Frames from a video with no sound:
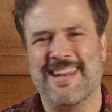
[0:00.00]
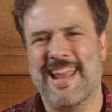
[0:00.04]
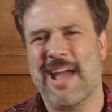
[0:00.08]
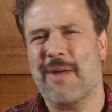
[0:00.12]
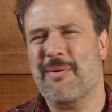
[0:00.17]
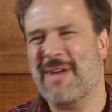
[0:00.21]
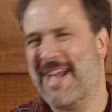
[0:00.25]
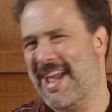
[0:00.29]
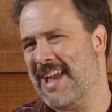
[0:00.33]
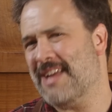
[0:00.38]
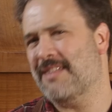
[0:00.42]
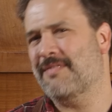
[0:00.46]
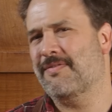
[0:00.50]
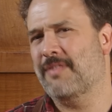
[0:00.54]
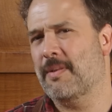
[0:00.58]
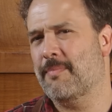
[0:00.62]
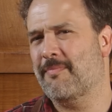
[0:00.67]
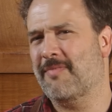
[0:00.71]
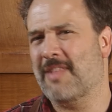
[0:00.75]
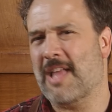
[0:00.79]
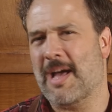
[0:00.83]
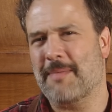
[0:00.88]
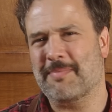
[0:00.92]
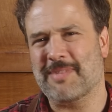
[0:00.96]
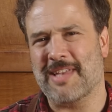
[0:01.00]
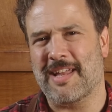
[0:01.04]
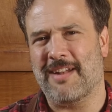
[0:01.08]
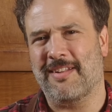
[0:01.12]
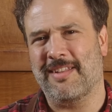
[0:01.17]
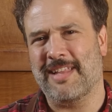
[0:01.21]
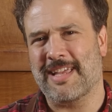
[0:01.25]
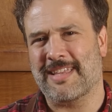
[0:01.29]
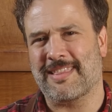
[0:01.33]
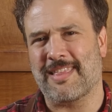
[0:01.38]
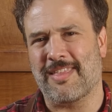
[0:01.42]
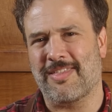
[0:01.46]
I now hate flip-flops. I
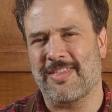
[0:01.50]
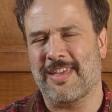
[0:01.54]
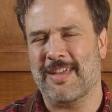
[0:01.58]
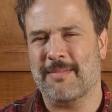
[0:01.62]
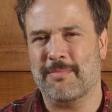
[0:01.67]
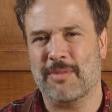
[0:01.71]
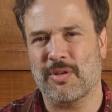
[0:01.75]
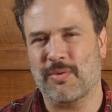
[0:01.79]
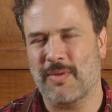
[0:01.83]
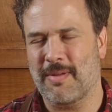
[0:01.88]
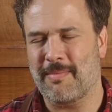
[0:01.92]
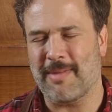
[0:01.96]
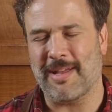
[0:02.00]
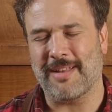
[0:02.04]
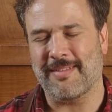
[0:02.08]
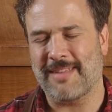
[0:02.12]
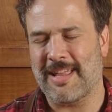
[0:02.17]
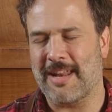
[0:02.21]
don't like the thing between my,